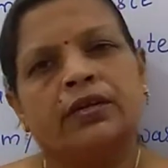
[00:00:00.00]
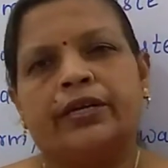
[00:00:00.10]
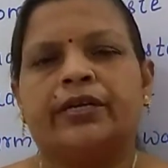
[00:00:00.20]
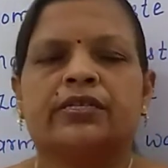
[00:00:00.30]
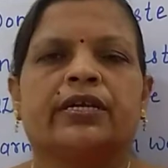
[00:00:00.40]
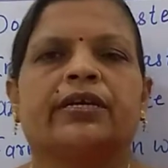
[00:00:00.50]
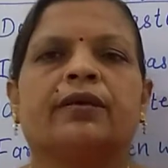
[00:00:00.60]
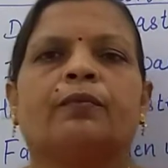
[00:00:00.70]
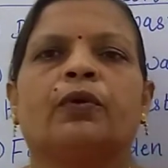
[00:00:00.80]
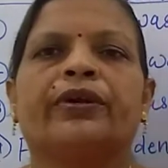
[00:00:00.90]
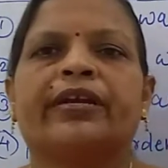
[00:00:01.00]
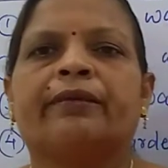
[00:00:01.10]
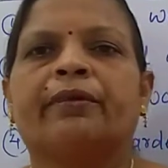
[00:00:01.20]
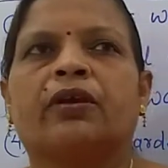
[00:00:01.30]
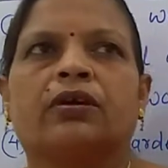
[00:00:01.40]
it is getting
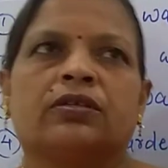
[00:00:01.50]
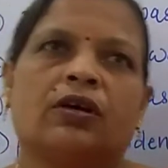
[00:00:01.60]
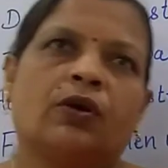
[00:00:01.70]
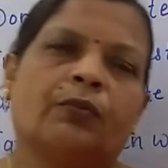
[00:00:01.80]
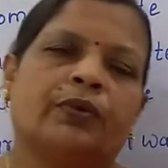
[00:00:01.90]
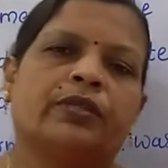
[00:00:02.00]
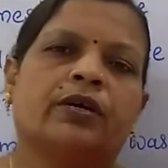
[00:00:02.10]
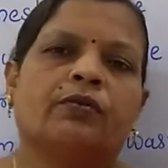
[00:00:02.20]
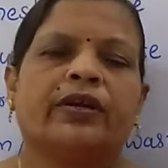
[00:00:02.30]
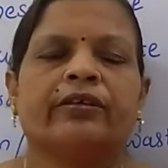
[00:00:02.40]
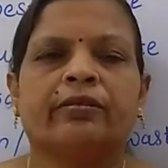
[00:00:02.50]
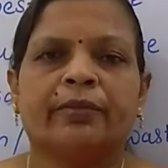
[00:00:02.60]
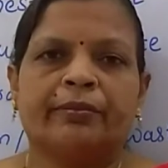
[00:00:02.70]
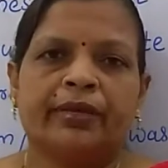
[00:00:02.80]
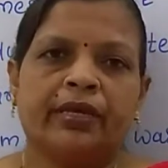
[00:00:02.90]
polluted because of the whatever
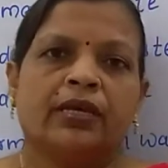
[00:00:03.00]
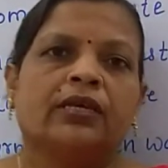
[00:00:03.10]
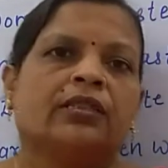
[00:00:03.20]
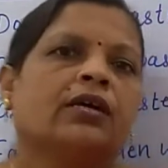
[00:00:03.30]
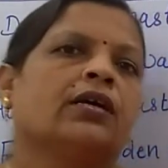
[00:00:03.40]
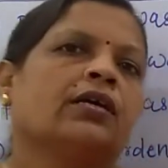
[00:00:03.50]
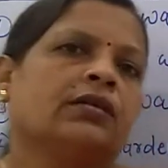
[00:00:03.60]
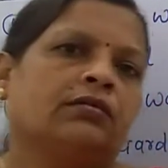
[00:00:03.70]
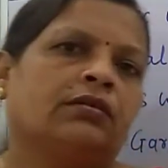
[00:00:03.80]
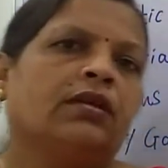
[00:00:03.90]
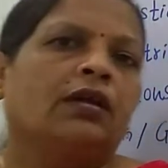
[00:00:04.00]
maybe the